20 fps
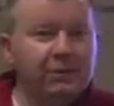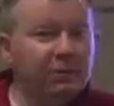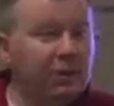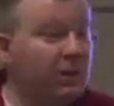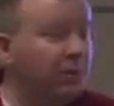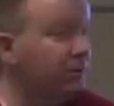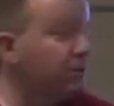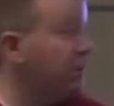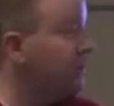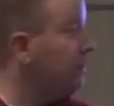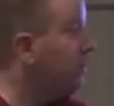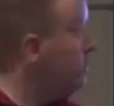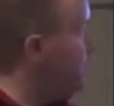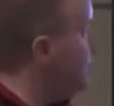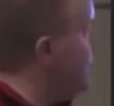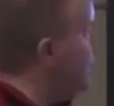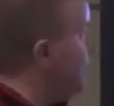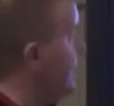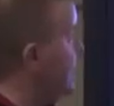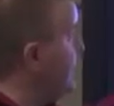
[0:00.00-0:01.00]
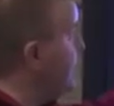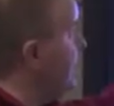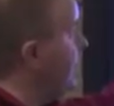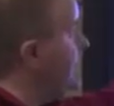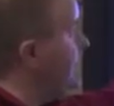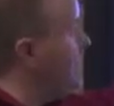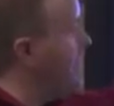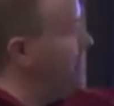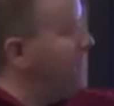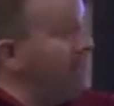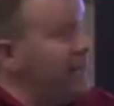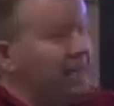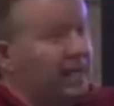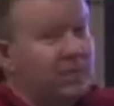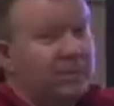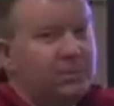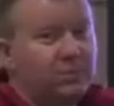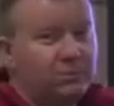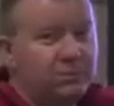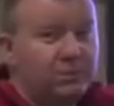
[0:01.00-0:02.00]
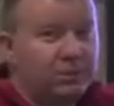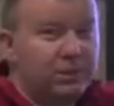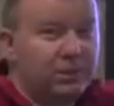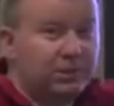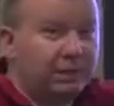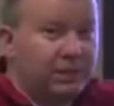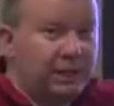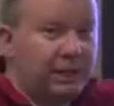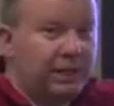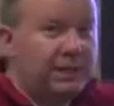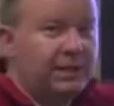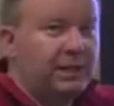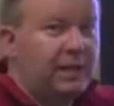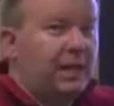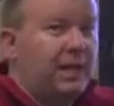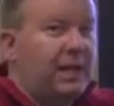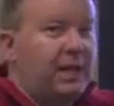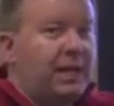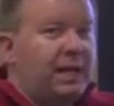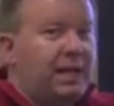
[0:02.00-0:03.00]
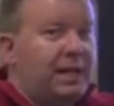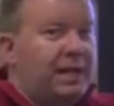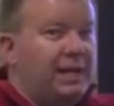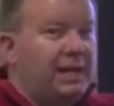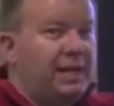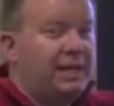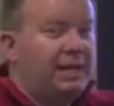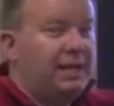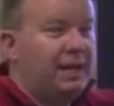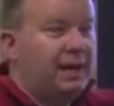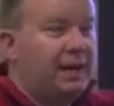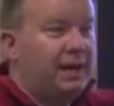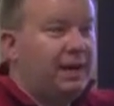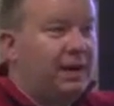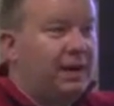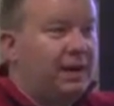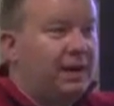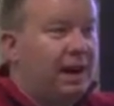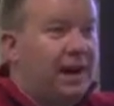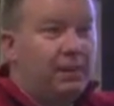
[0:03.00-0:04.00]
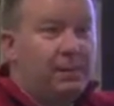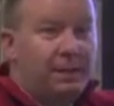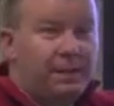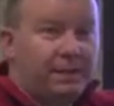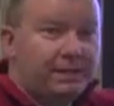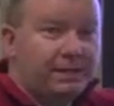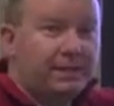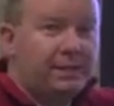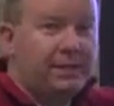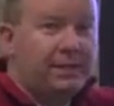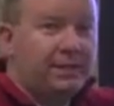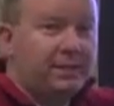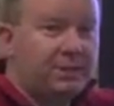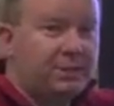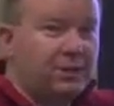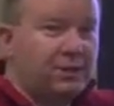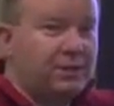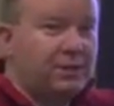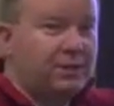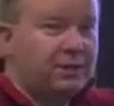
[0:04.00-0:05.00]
you only through this stage, really, in IPT next year, in